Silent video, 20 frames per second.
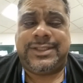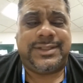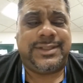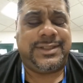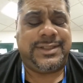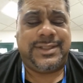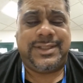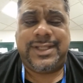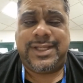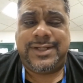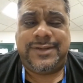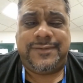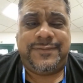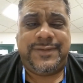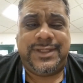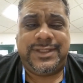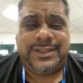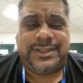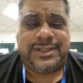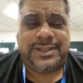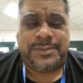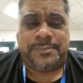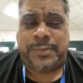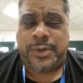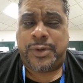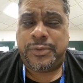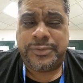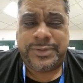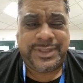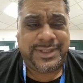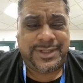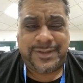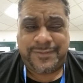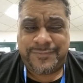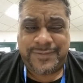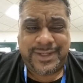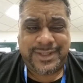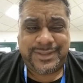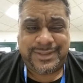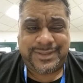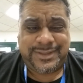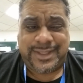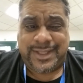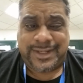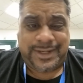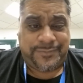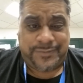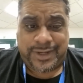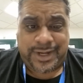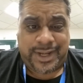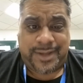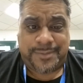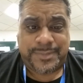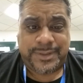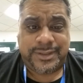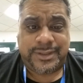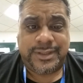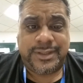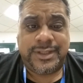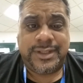none of these supposed events that never happened